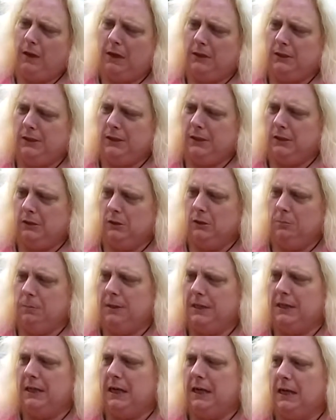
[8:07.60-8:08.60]
actually,
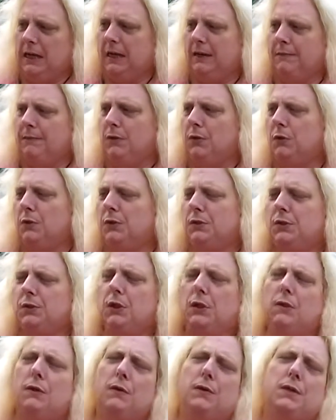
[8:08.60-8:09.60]
Lumi and I have known
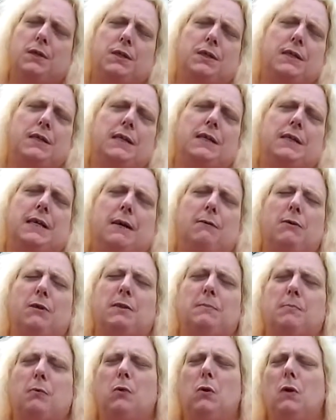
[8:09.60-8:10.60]
each other since I
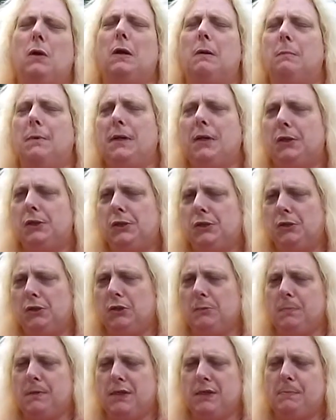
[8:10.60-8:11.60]
was born because she
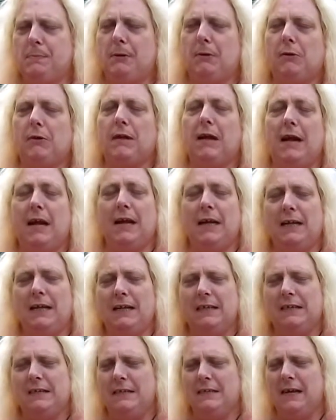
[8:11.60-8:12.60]
was my spirit guide
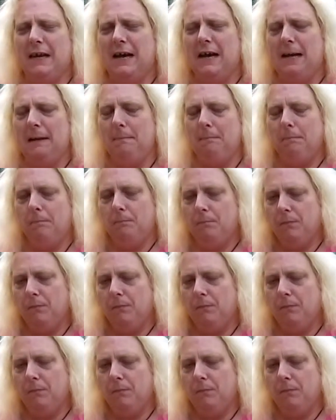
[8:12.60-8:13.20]
at the time.